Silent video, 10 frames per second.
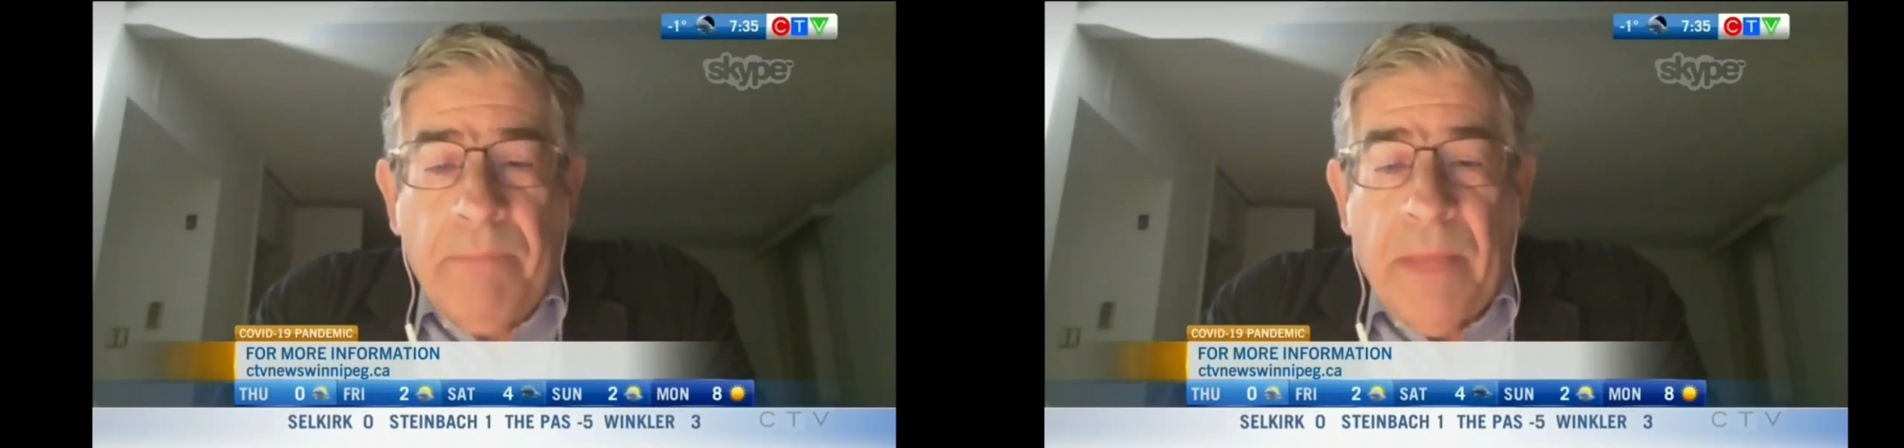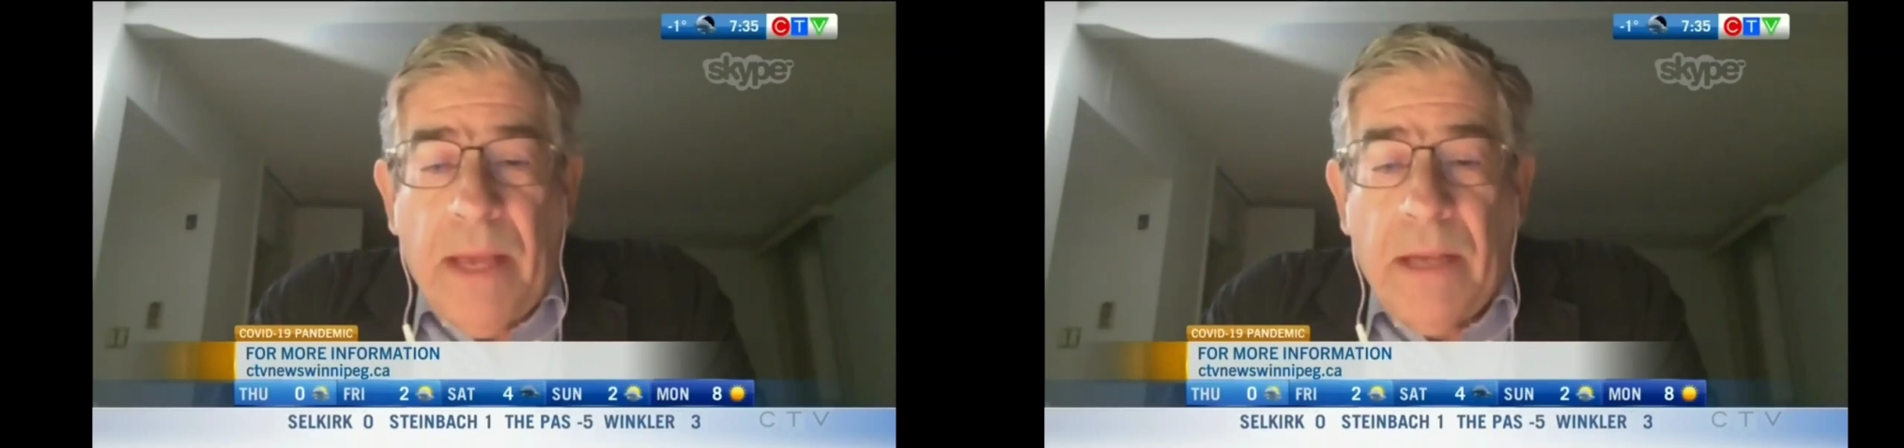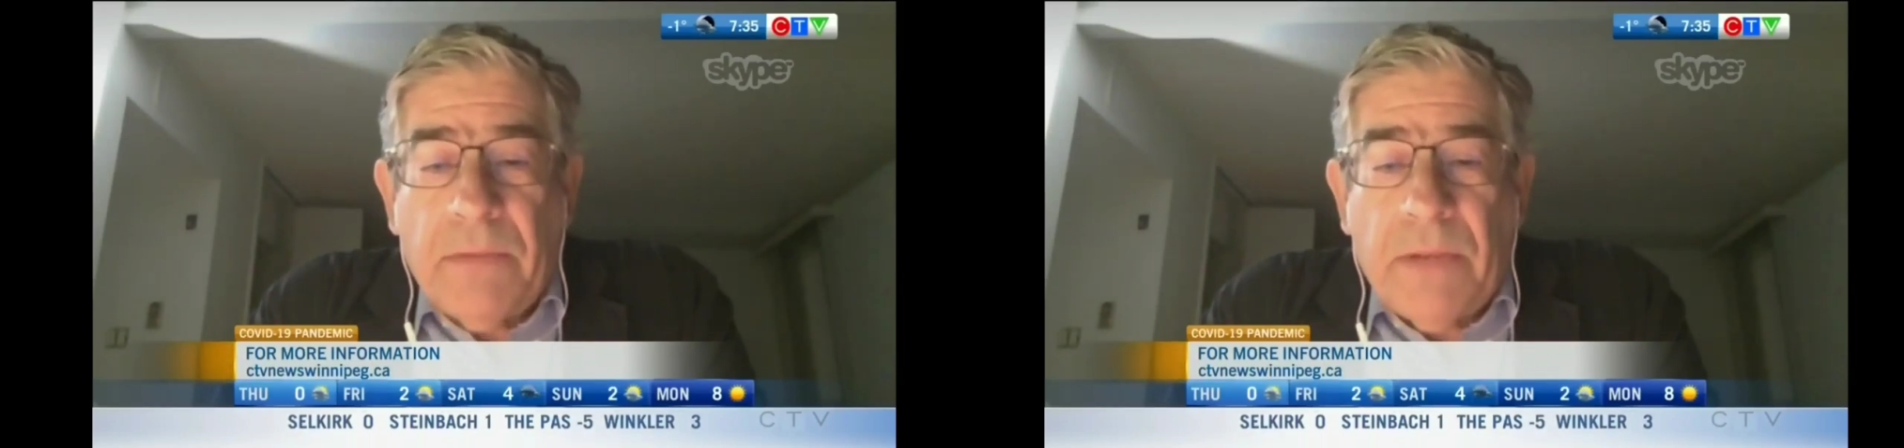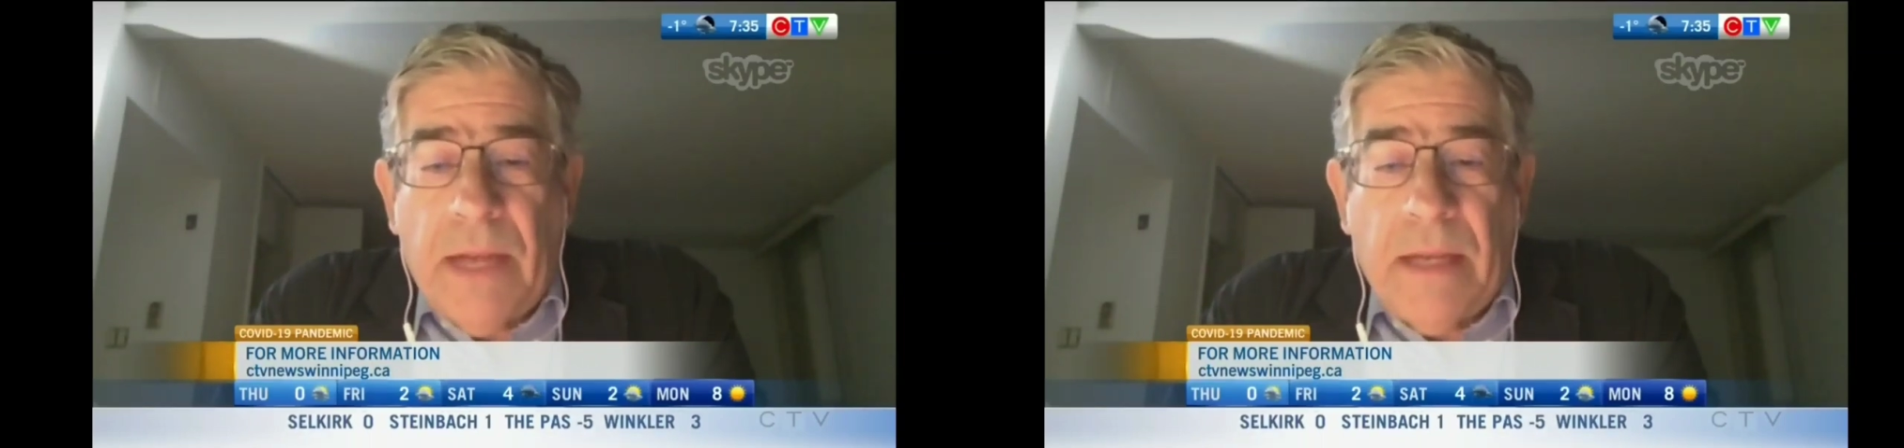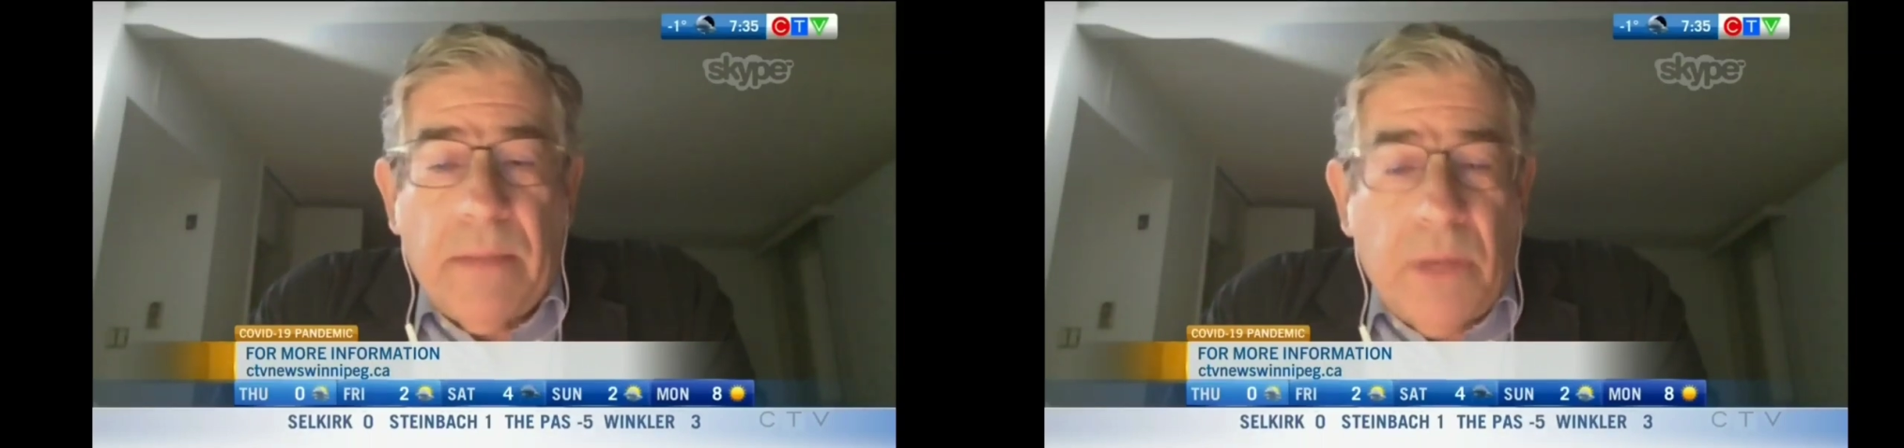And
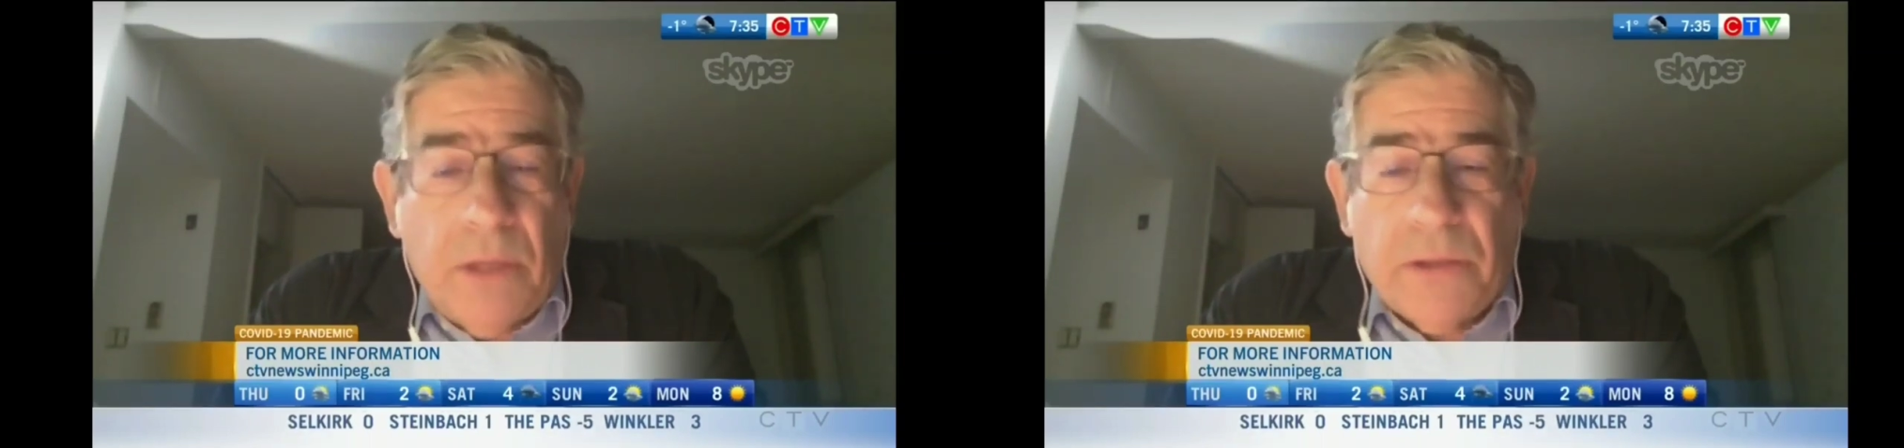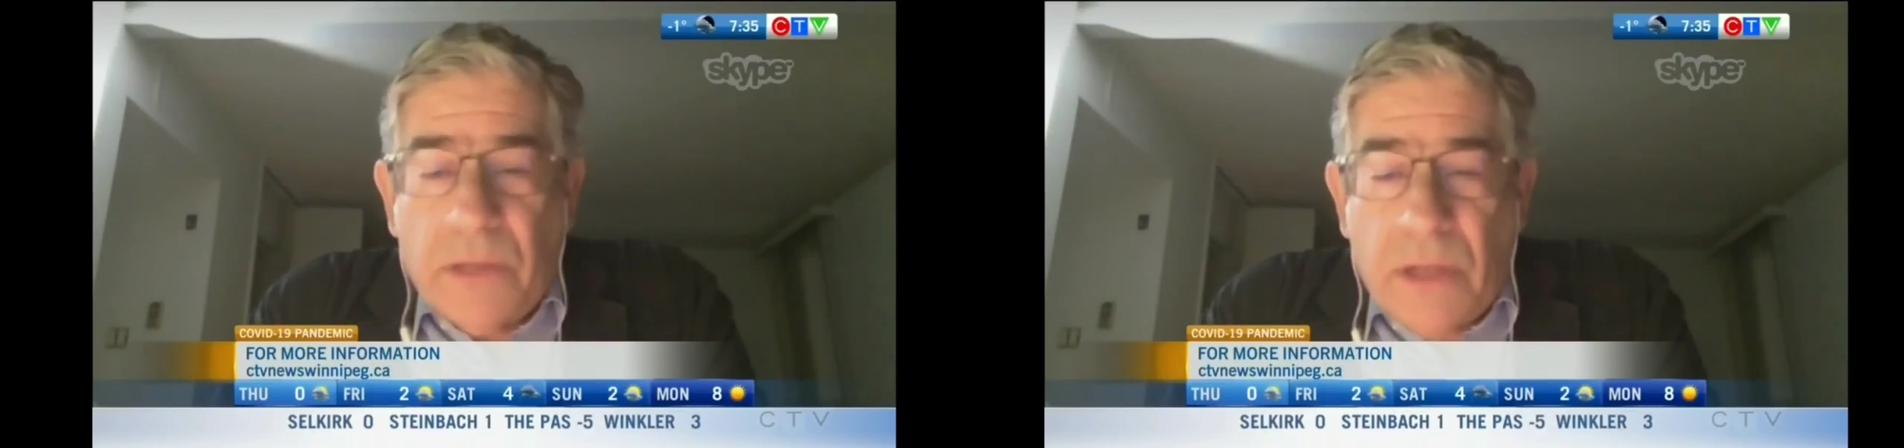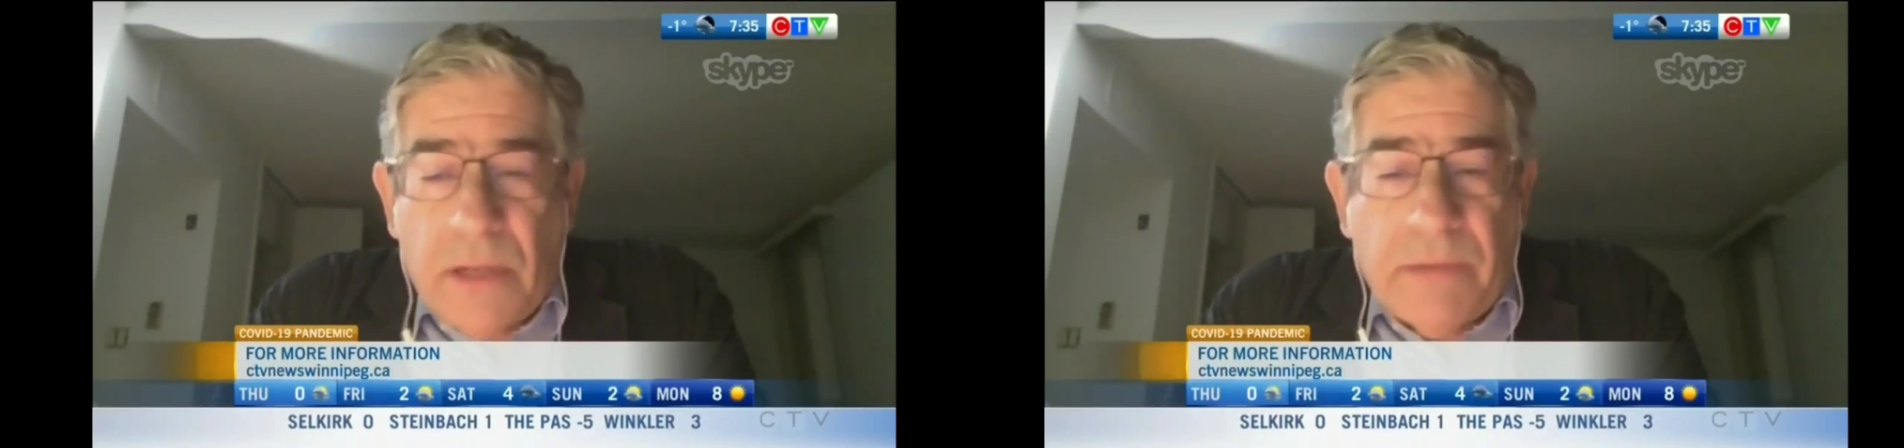and I'm also not